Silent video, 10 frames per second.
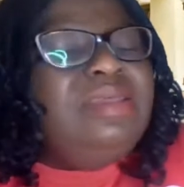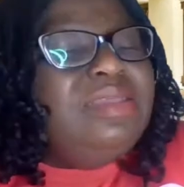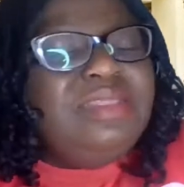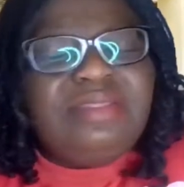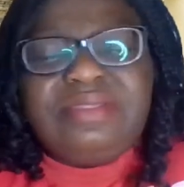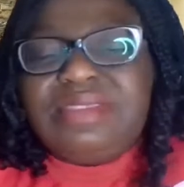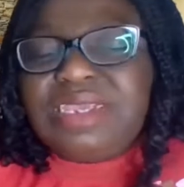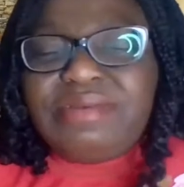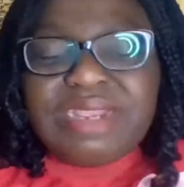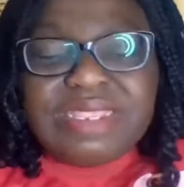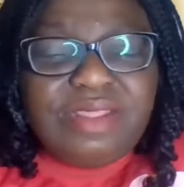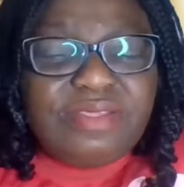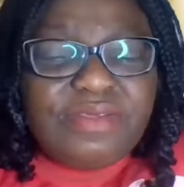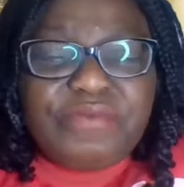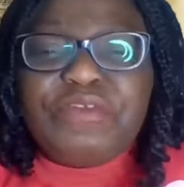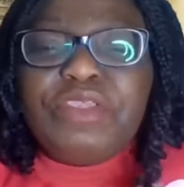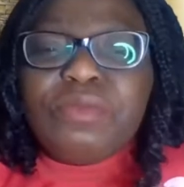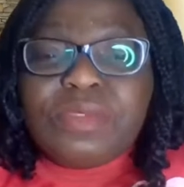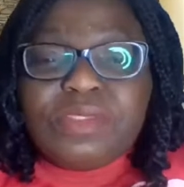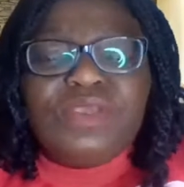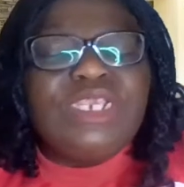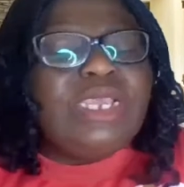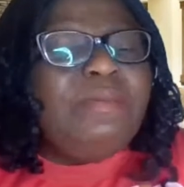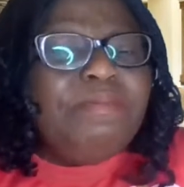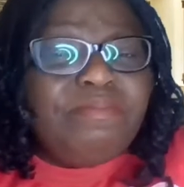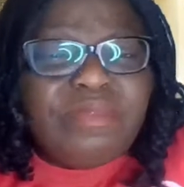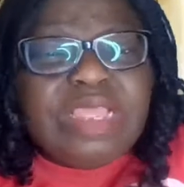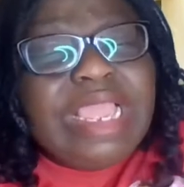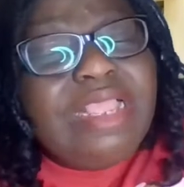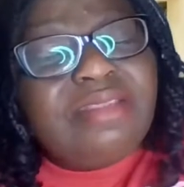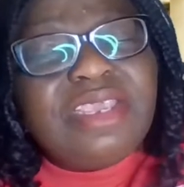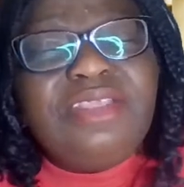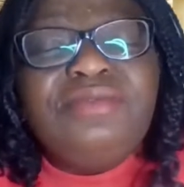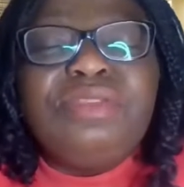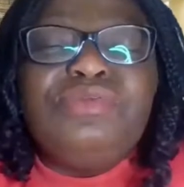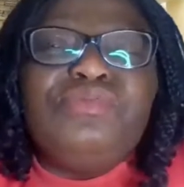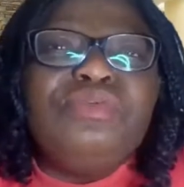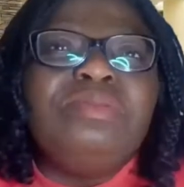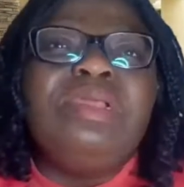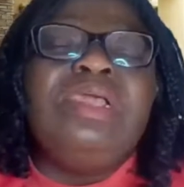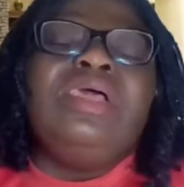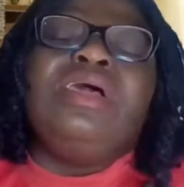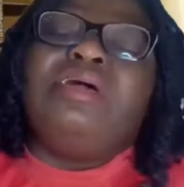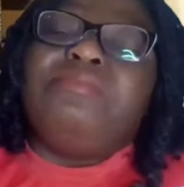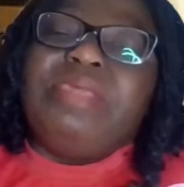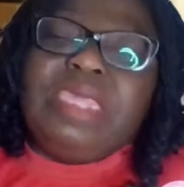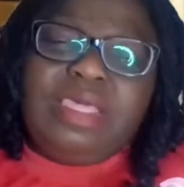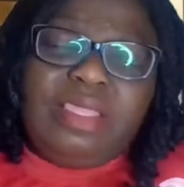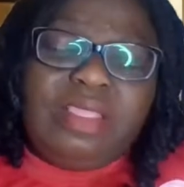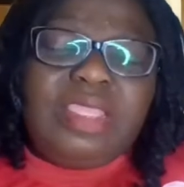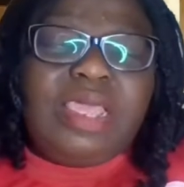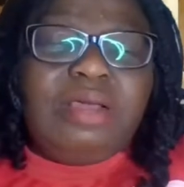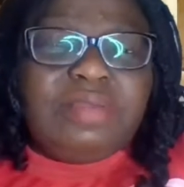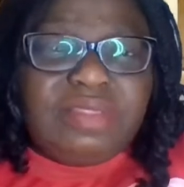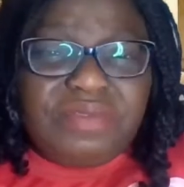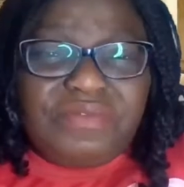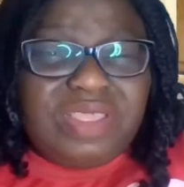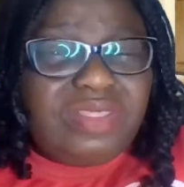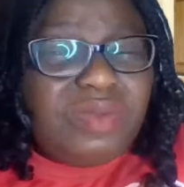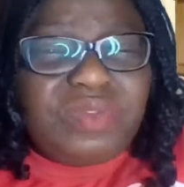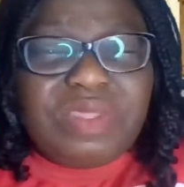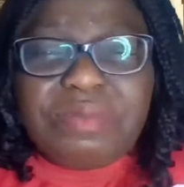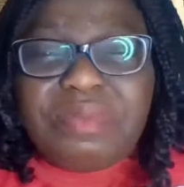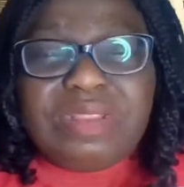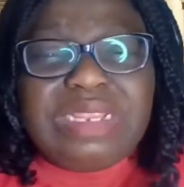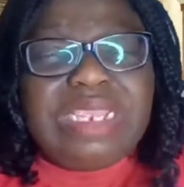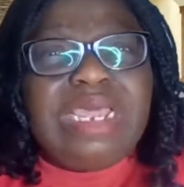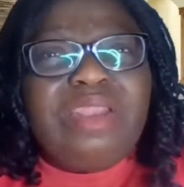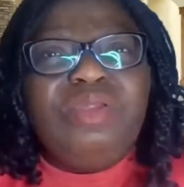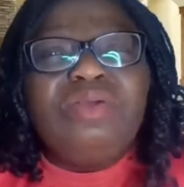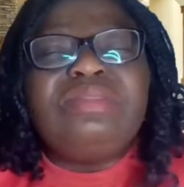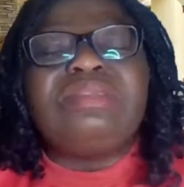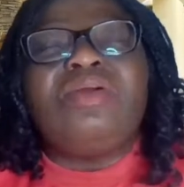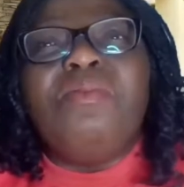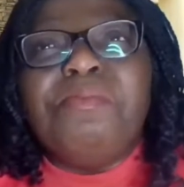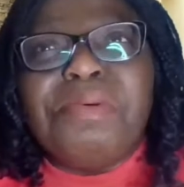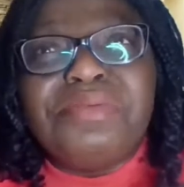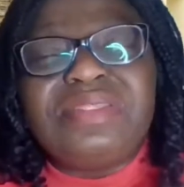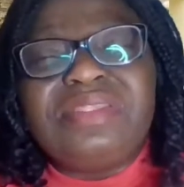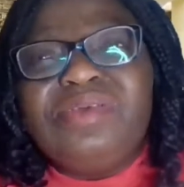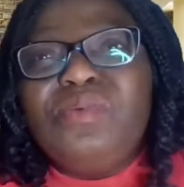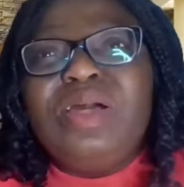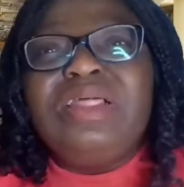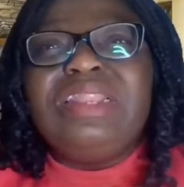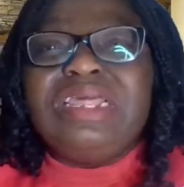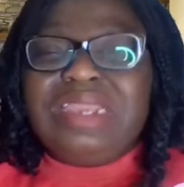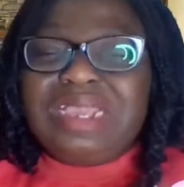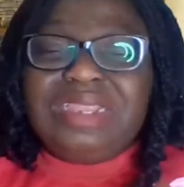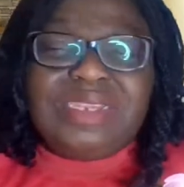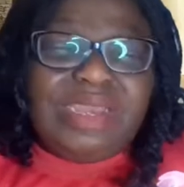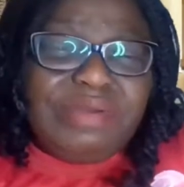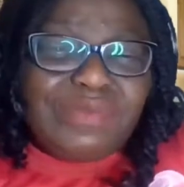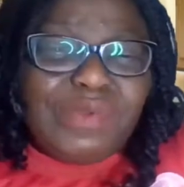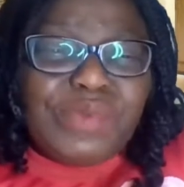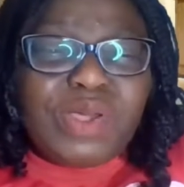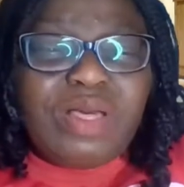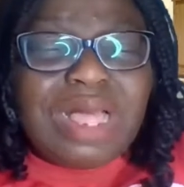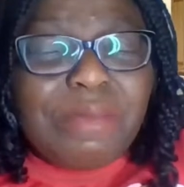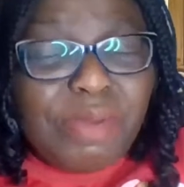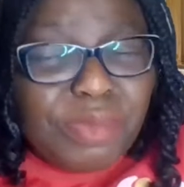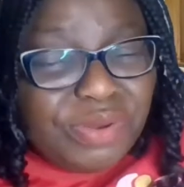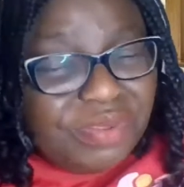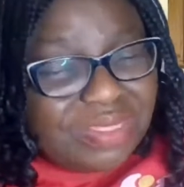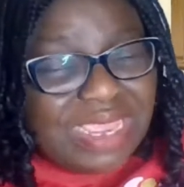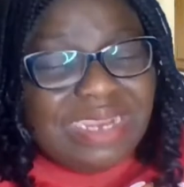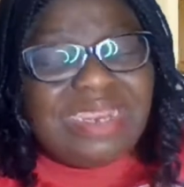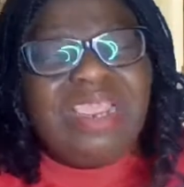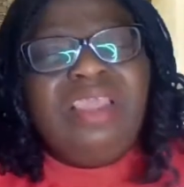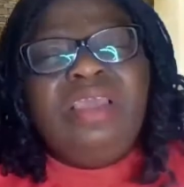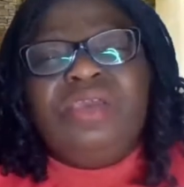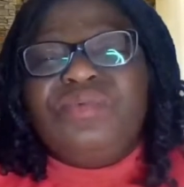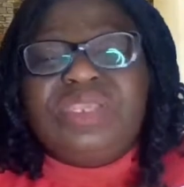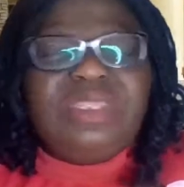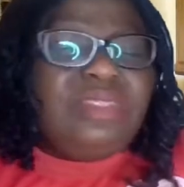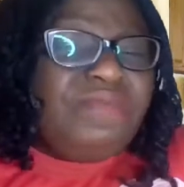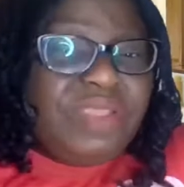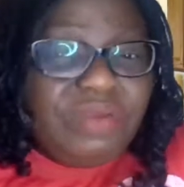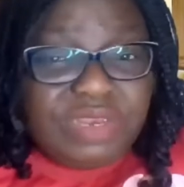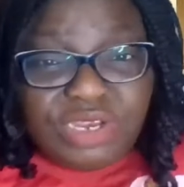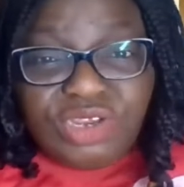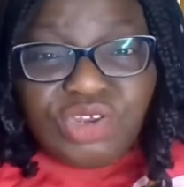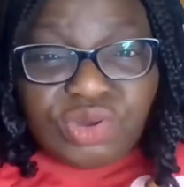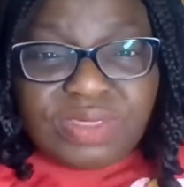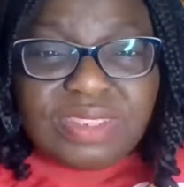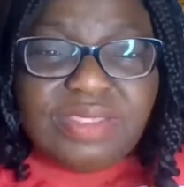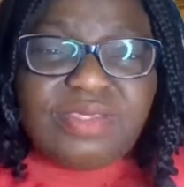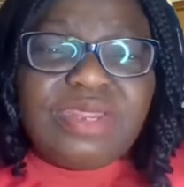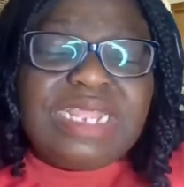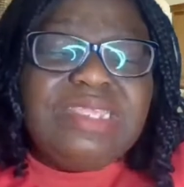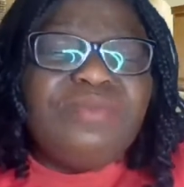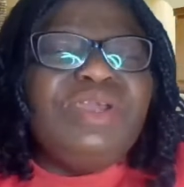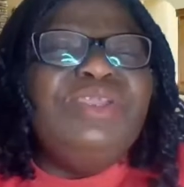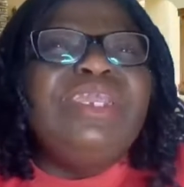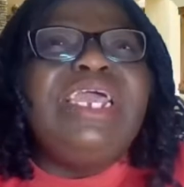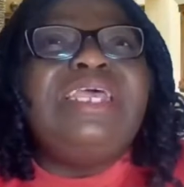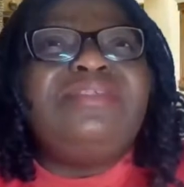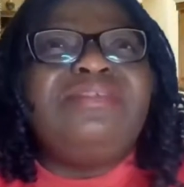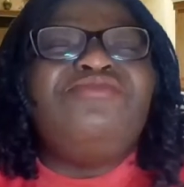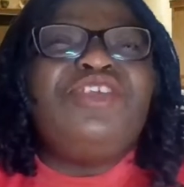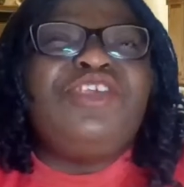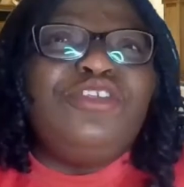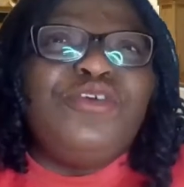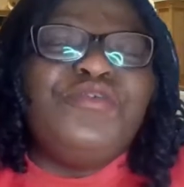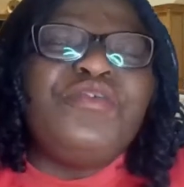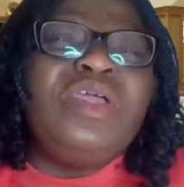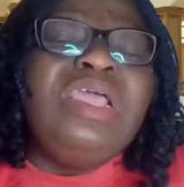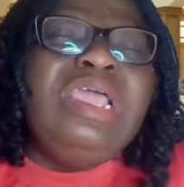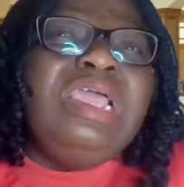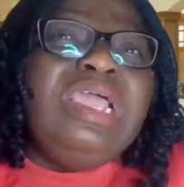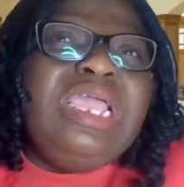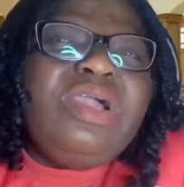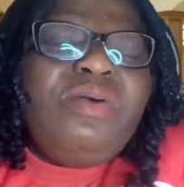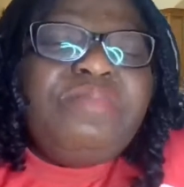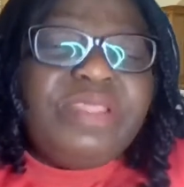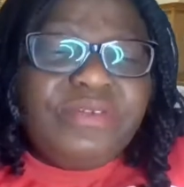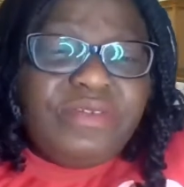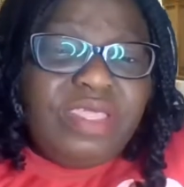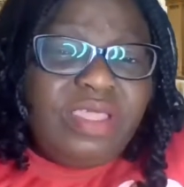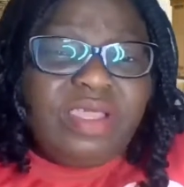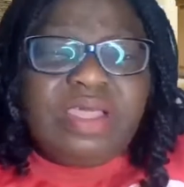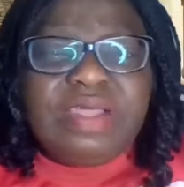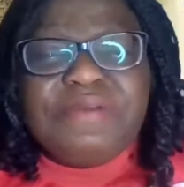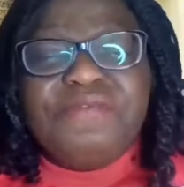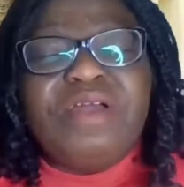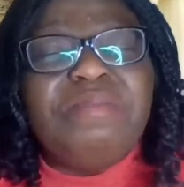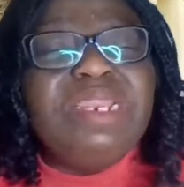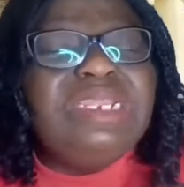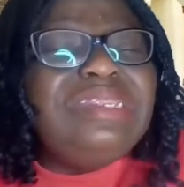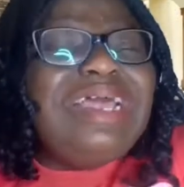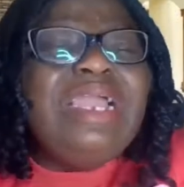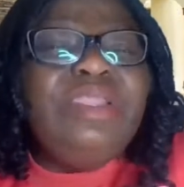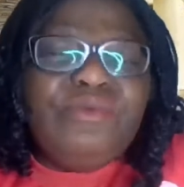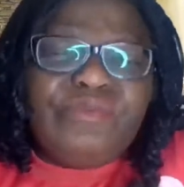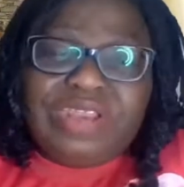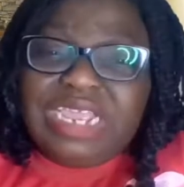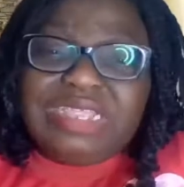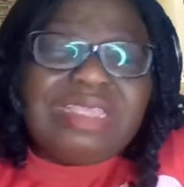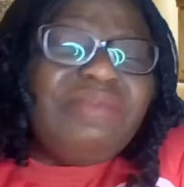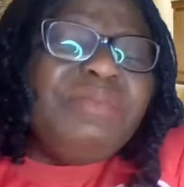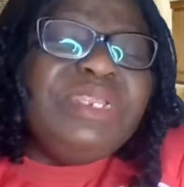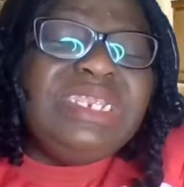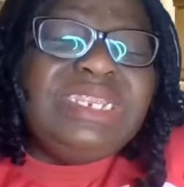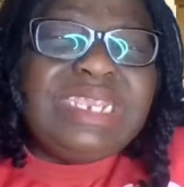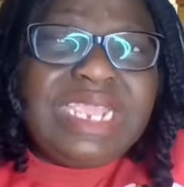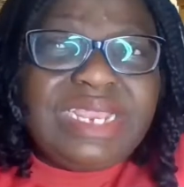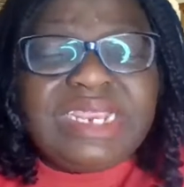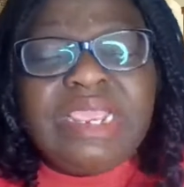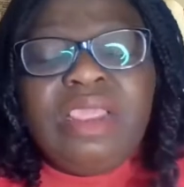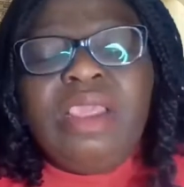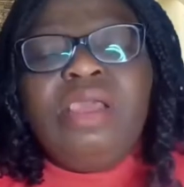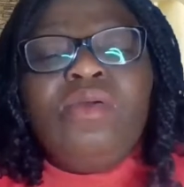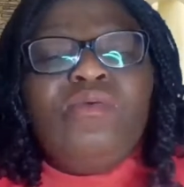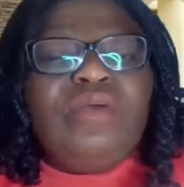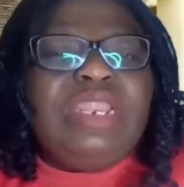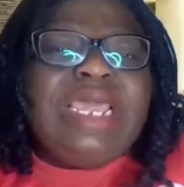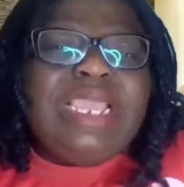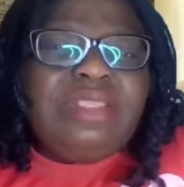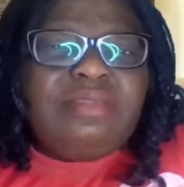it generates a lot of fumes which can enter into the room and make the house stuffy. And some of them, they are not combusting well, and they can generate what we call carbon monoxide, which is a very dangerous thing. So that is where you hear a situation of a complete family dying overnight. Everybody died overnight